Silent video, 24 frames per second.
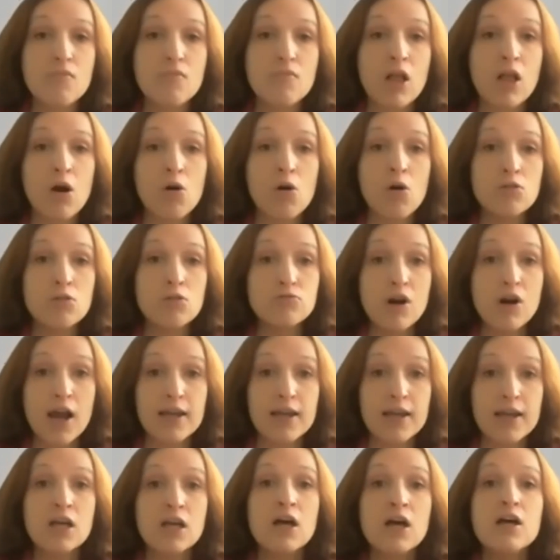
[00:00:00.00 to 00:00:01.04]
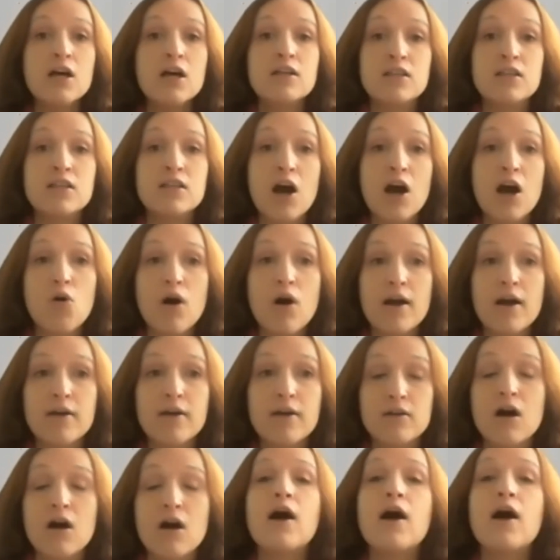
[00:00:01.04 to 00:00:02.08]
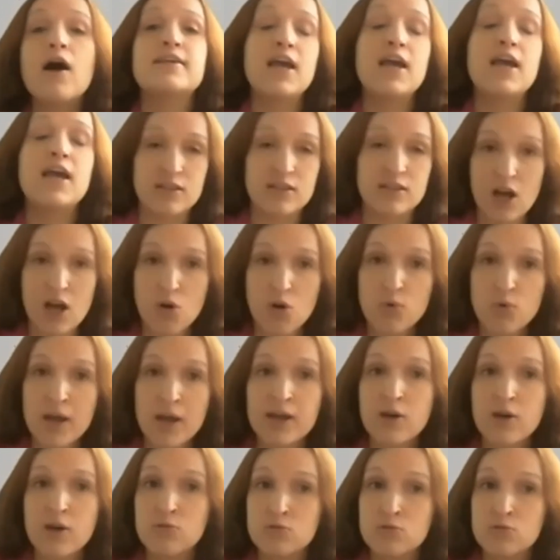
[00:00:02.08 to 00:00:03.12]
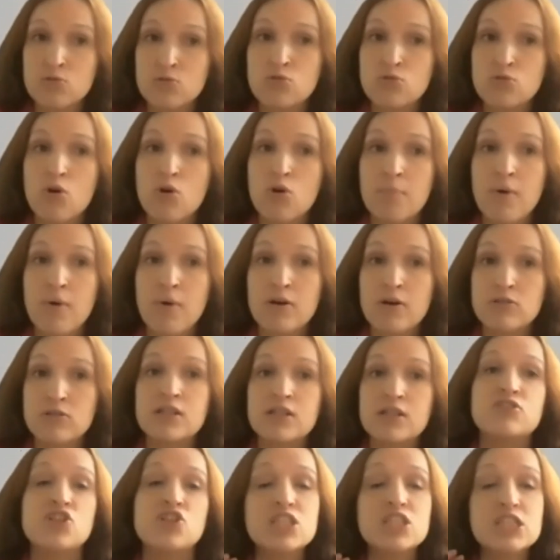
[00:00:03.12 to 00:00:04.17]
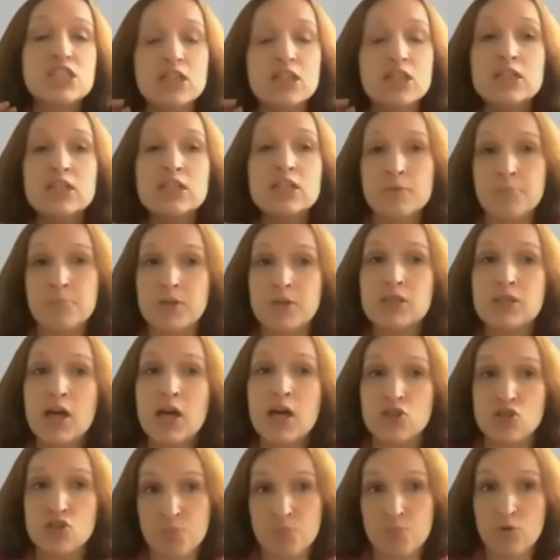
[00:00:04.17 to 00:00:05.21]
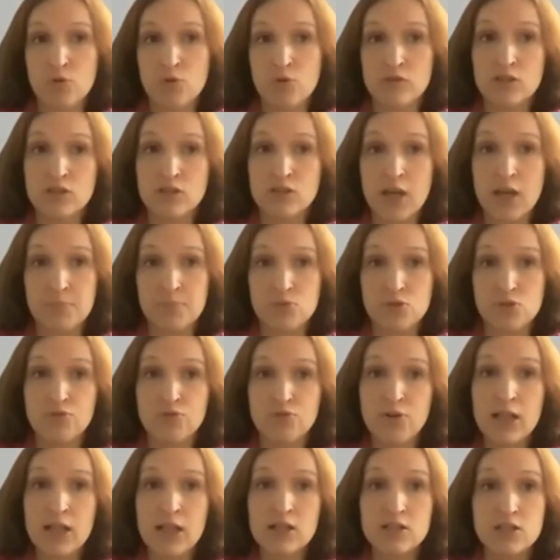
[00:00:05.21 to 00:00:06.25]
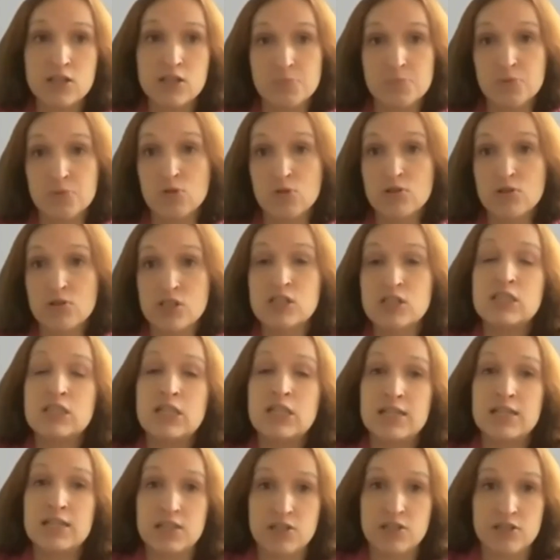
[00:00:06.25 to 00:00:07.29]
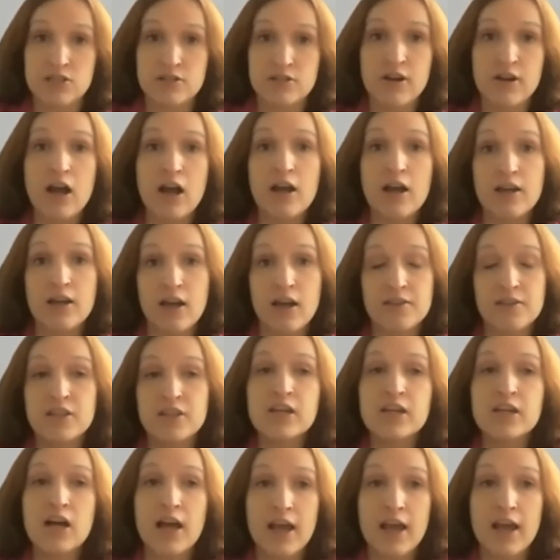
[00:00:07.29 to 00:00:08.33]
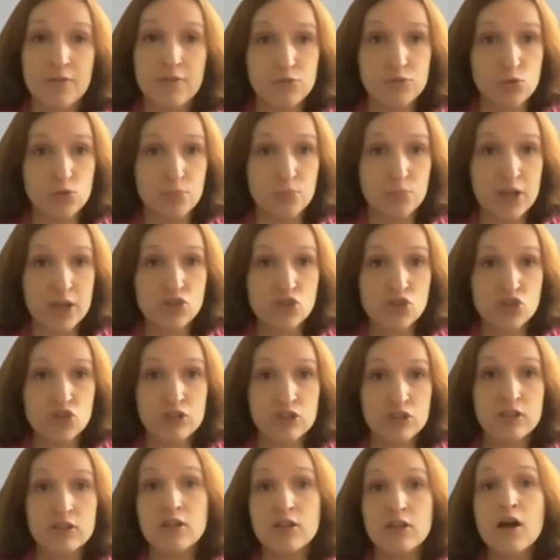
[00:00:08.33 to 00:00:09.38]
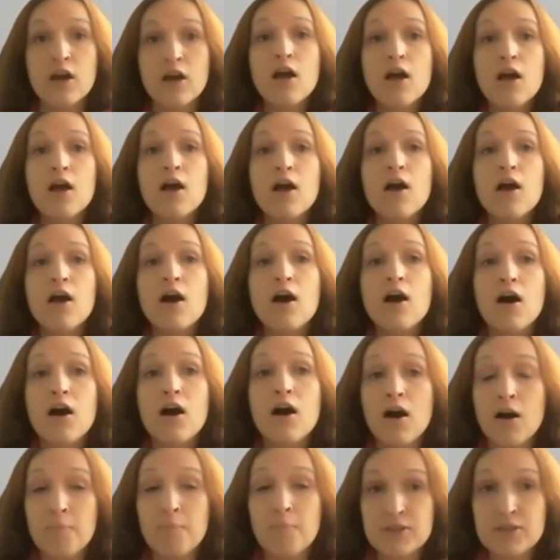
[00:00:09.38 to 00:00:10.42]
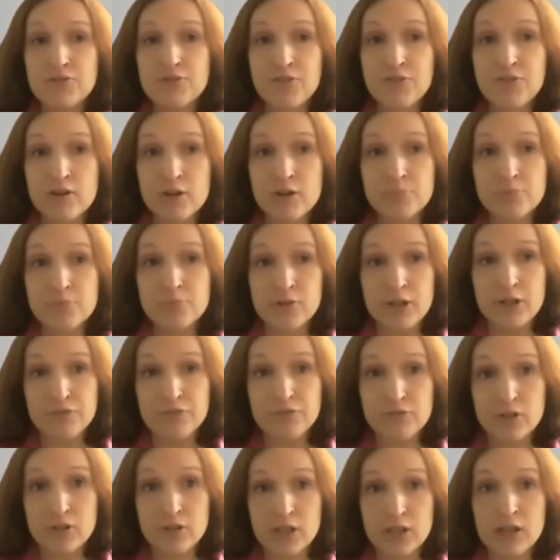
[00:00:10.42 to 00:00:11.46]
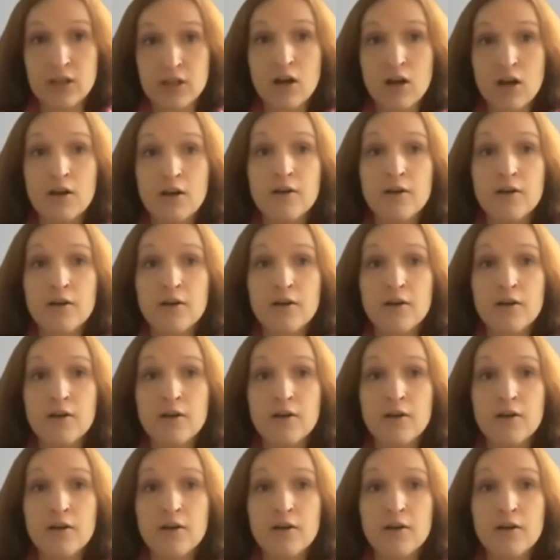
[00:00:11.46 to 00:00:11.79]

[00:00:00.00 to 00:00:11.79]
All right, now now we are going to talk about just a little bit, touch upon the types of fallacies, because it's necessary. I think I have to mention it. but very briefly.